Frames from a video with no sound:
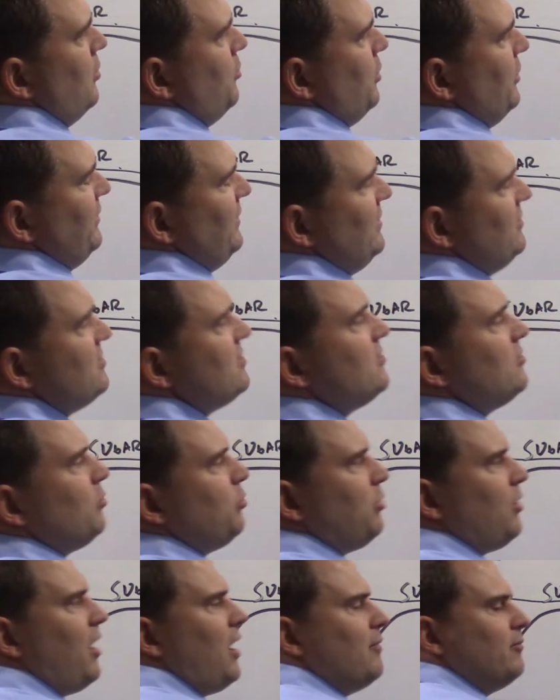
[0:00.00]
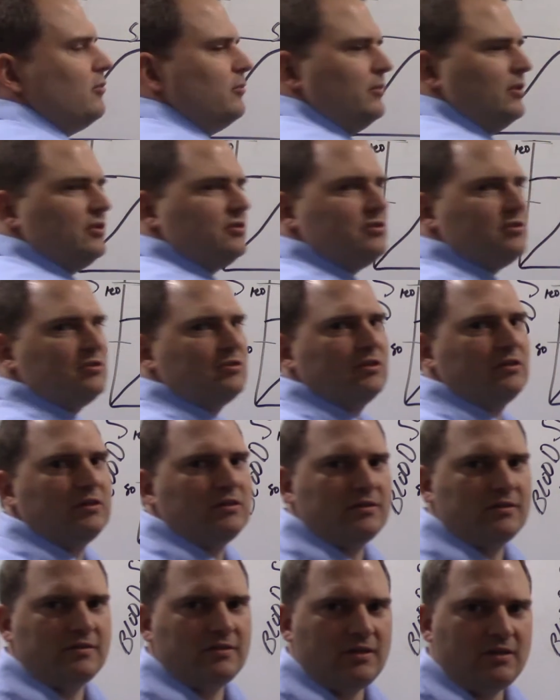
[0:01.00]
but this is a problem. This is a
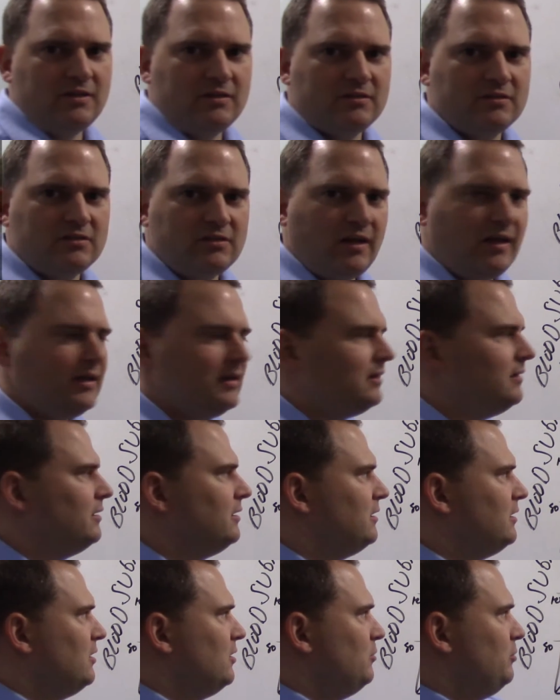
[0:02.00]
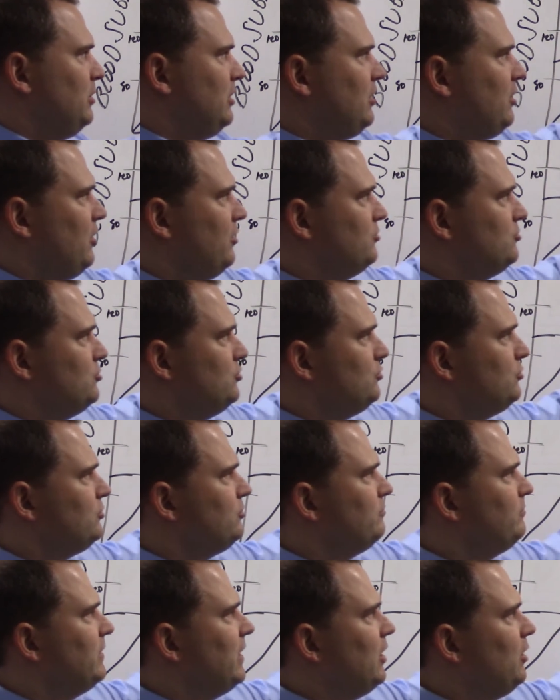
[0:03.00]
disease state because you're
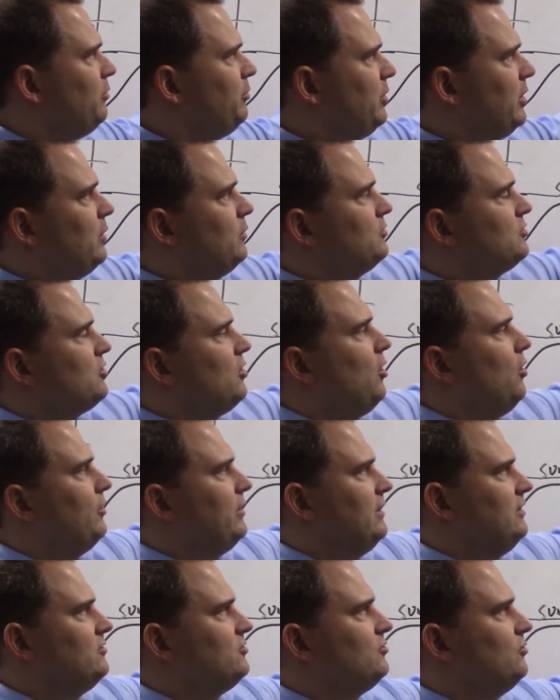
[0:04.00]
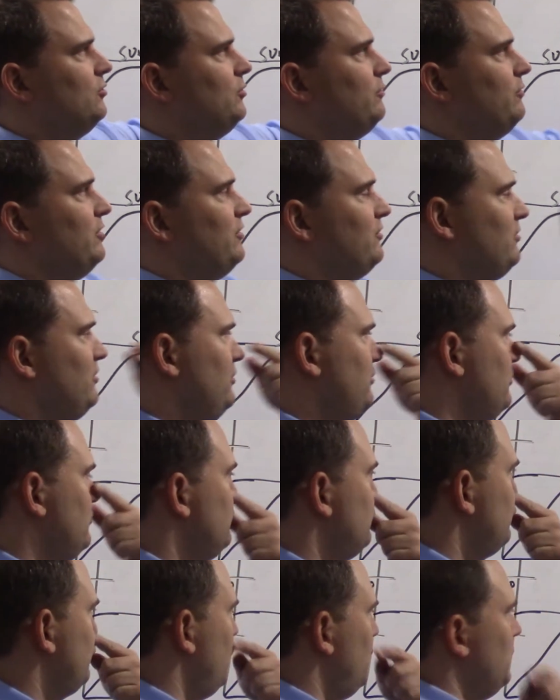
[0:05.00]
developing what's called insulin
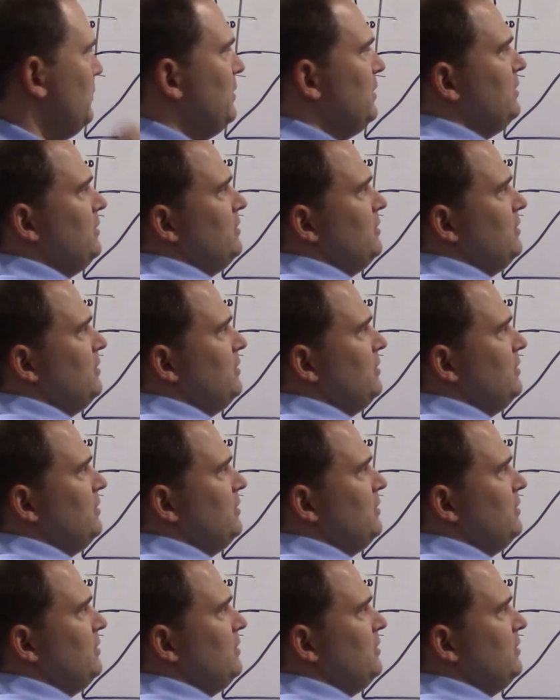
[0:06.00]
resistance. So